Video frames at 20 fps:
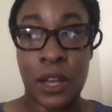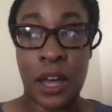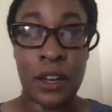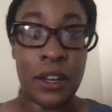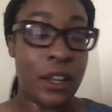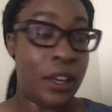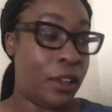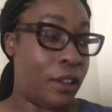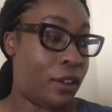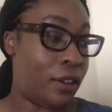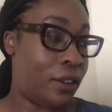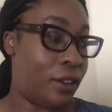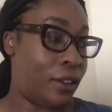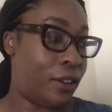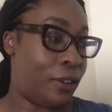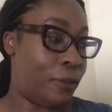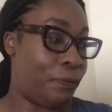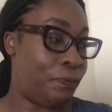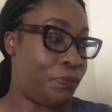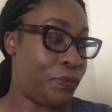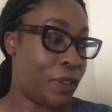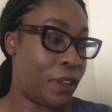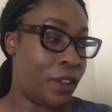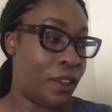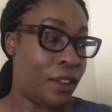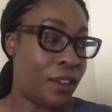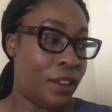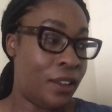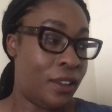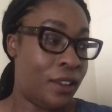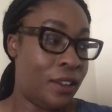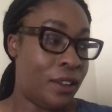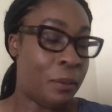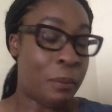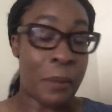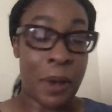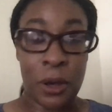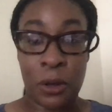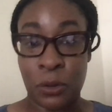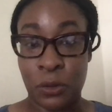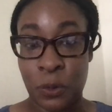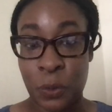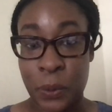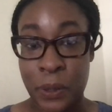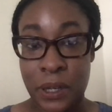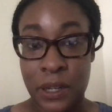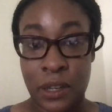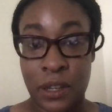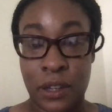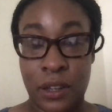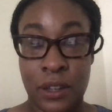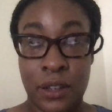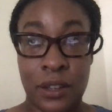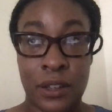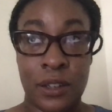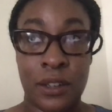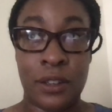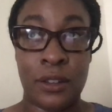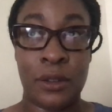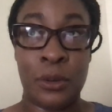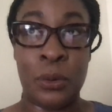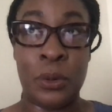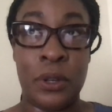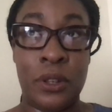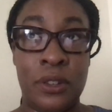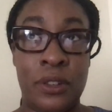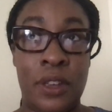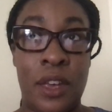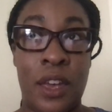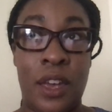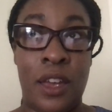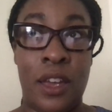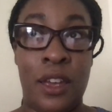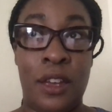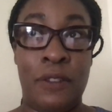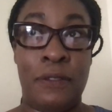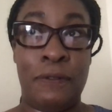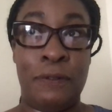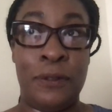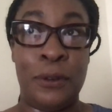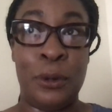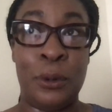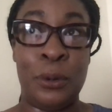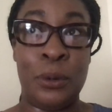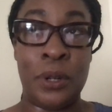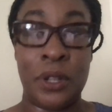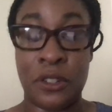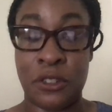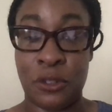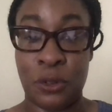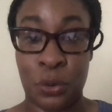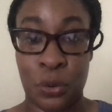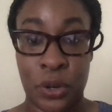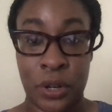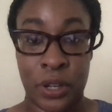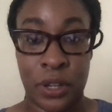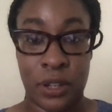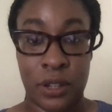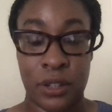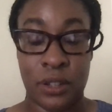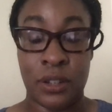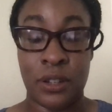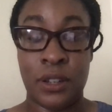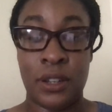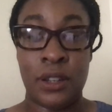I think Michael Twitty, who is a food historian,